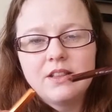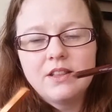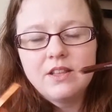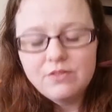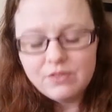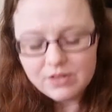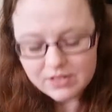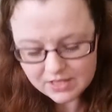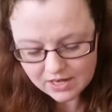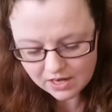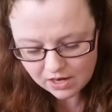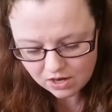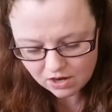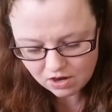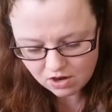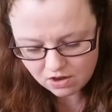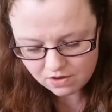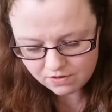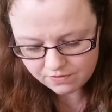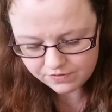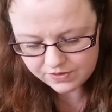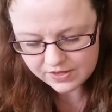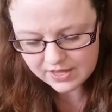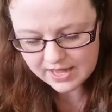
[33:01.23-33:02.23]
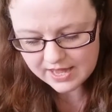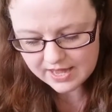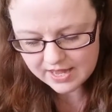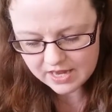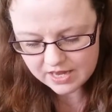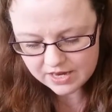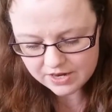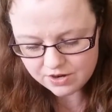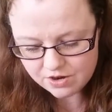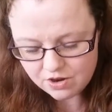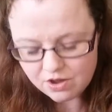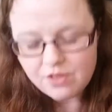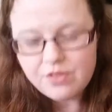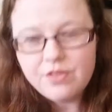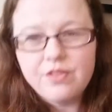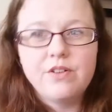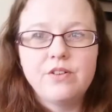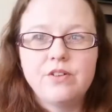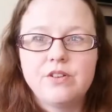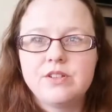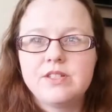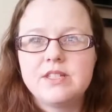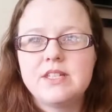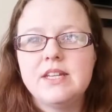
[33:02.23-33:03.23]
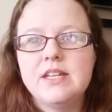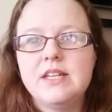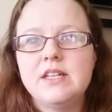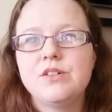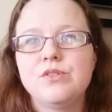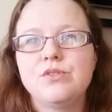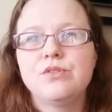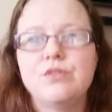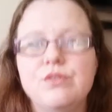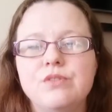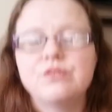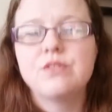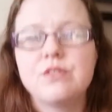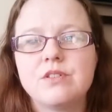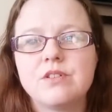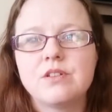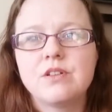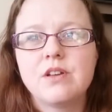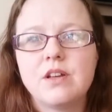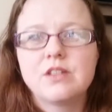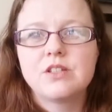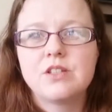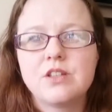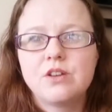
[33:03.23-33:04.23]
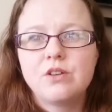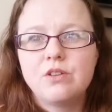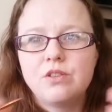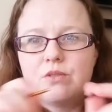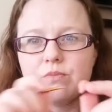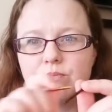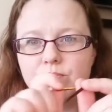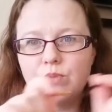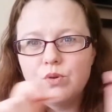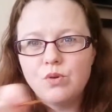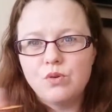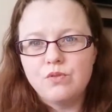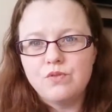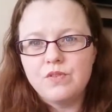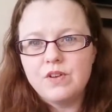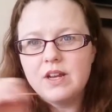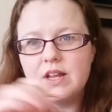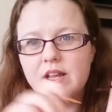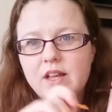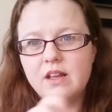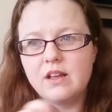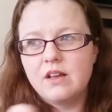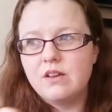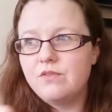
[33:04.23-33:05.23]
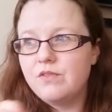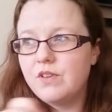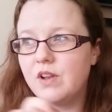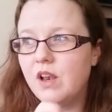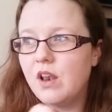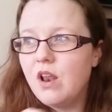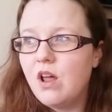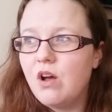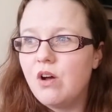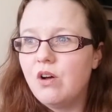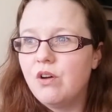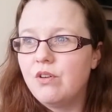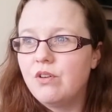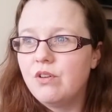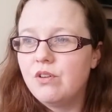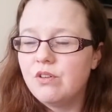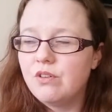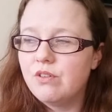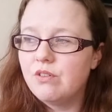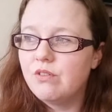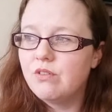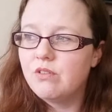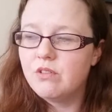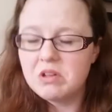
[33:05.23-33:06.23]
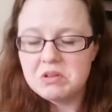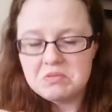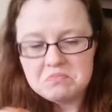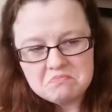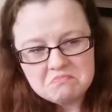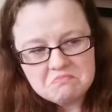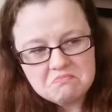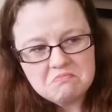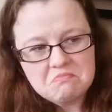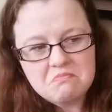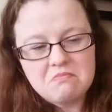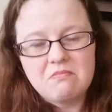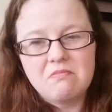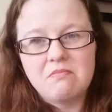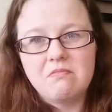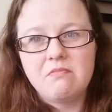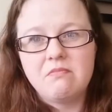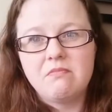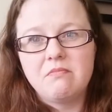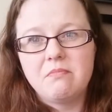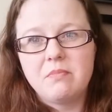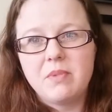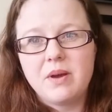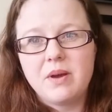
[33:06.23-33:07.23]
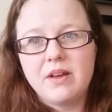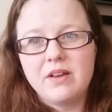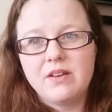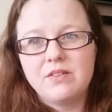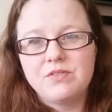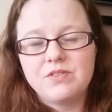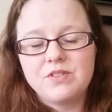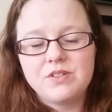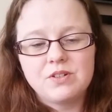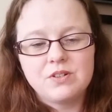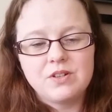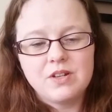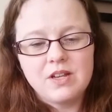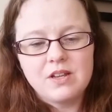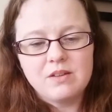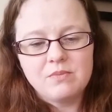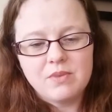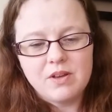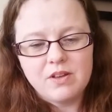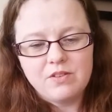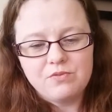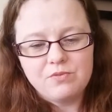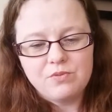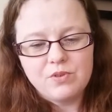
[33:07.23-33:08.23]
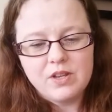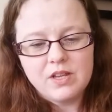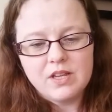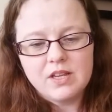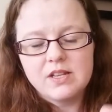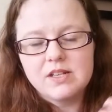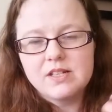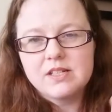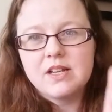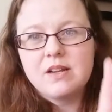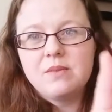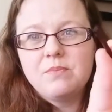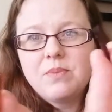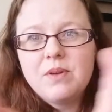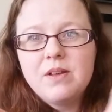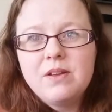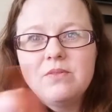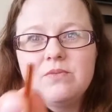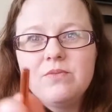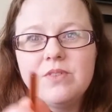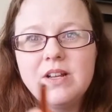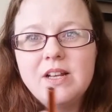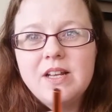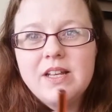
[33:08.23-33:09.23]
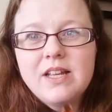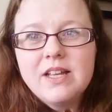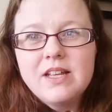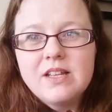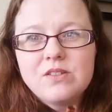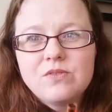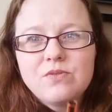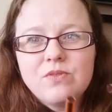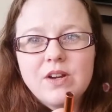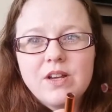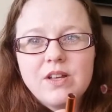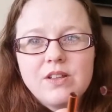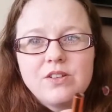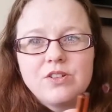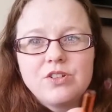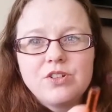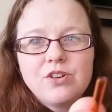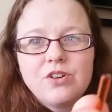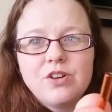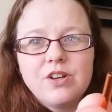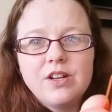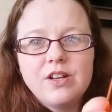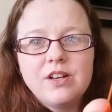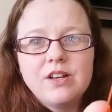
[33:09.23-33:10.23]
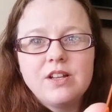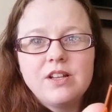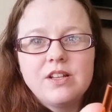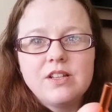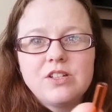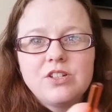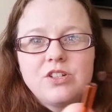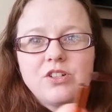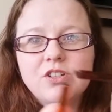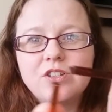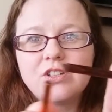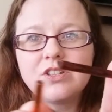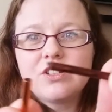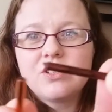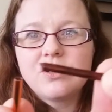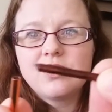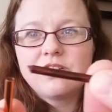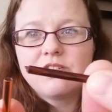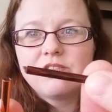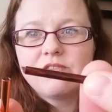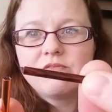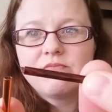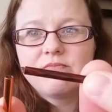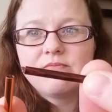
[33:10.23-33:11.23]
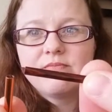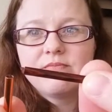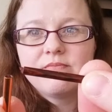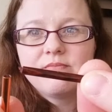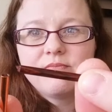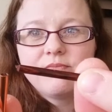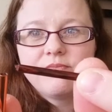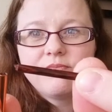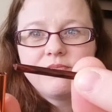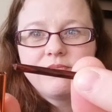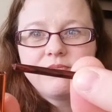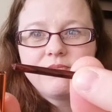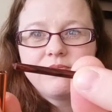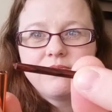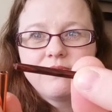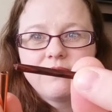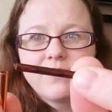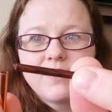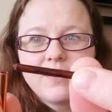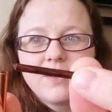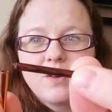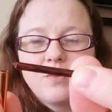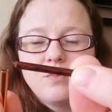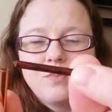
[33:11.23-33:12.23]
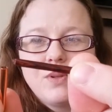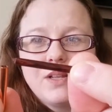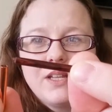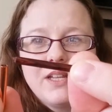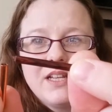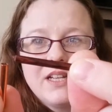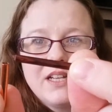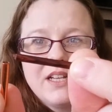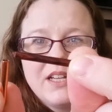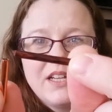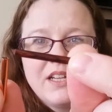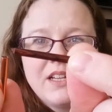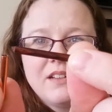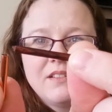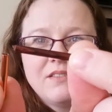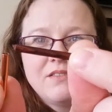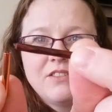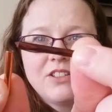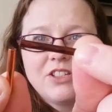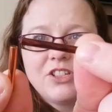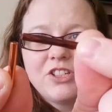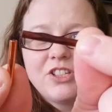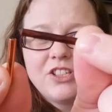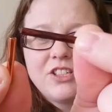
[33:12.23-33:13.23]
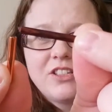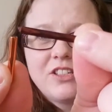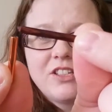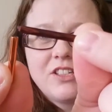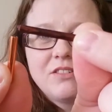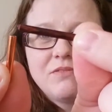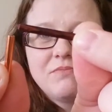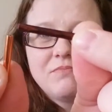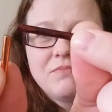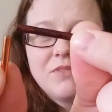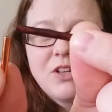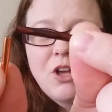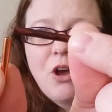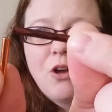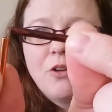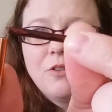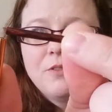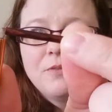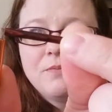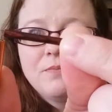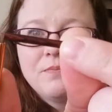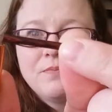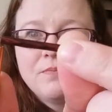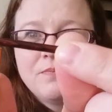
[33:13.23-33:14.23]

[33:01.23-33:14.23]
There is a lot of yarn on those needles, so the moving it along might have done it, might have weakened it, but it really is right at the join. It's just completely just gone.